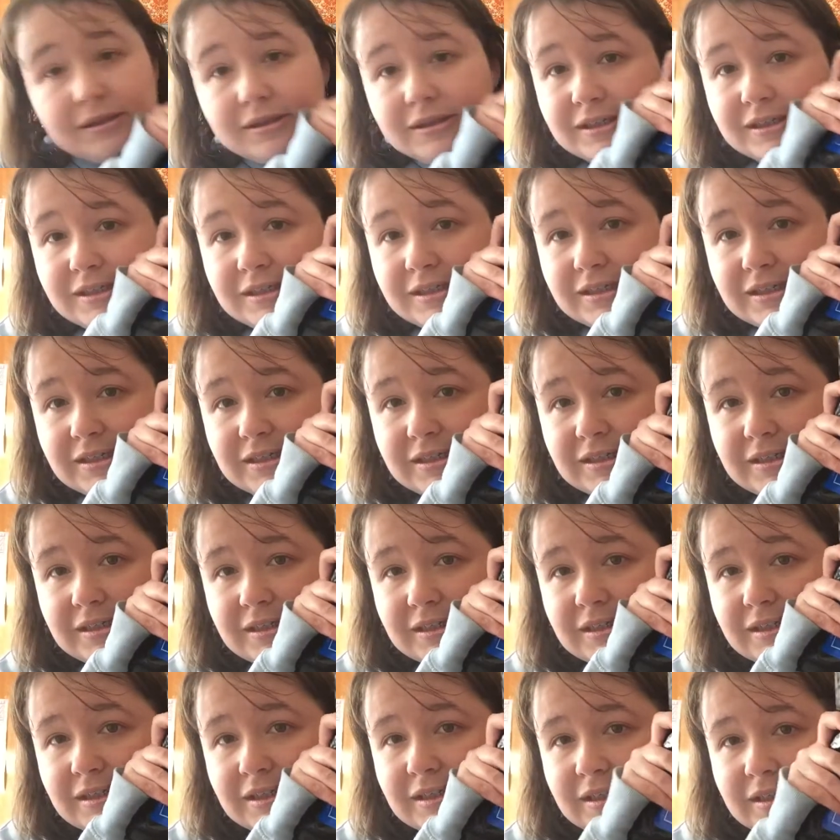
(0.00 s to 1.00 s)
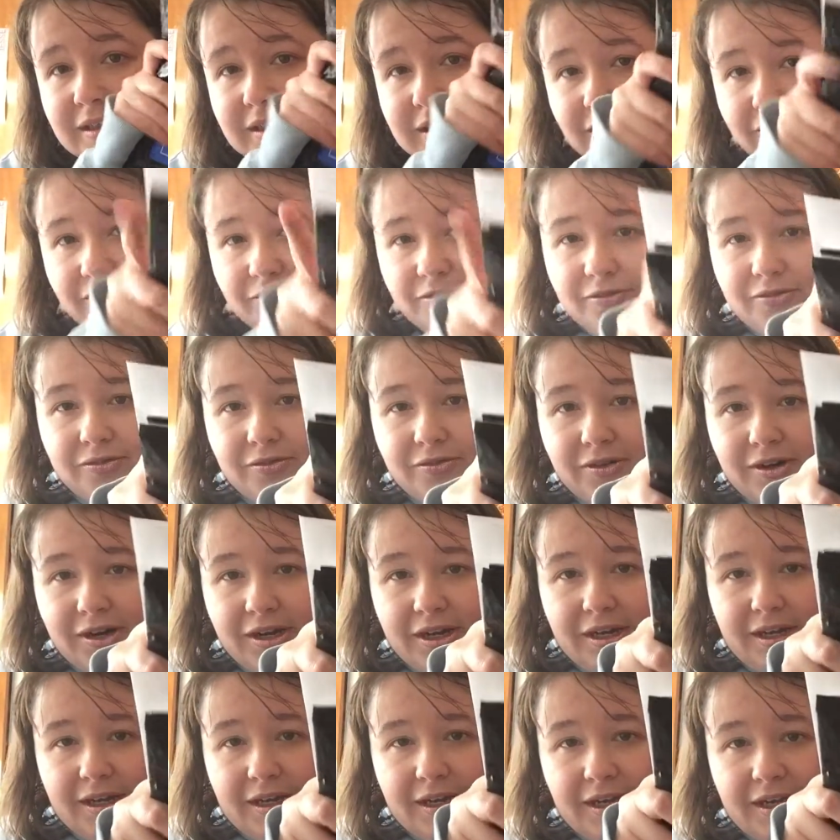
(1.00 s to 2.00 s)
this stuff
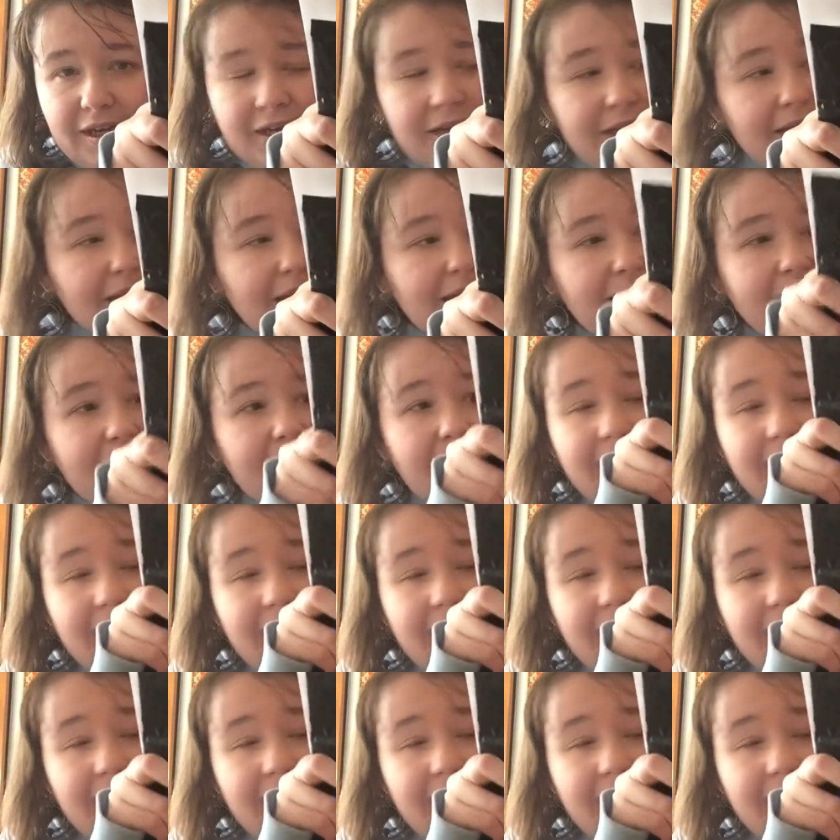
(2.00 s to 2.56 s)
right here,